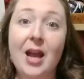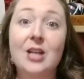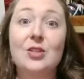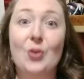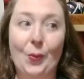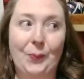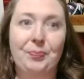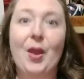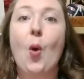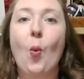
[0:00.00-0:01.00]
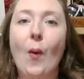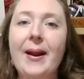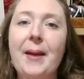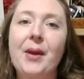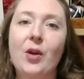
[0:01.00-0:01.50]
So what
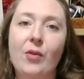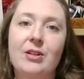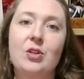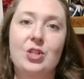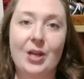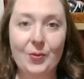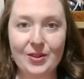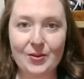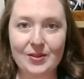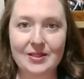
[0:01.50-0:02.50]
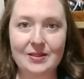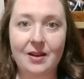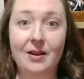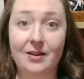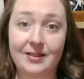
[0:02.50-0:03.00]
am I going to share with you
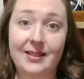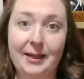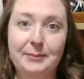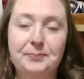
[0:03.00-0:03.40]
today?